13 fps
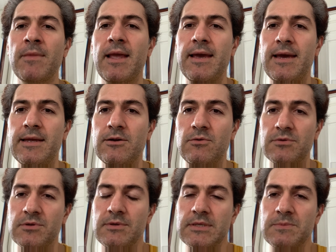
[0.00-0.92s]
and
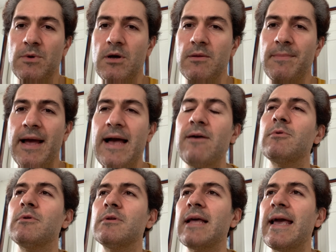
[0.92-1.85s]
also a small
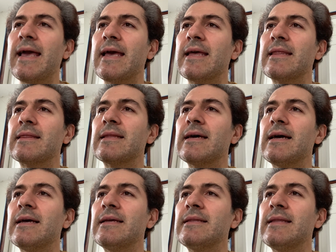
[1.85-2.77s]
bowel. And
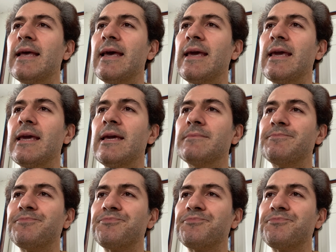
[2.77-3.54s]
they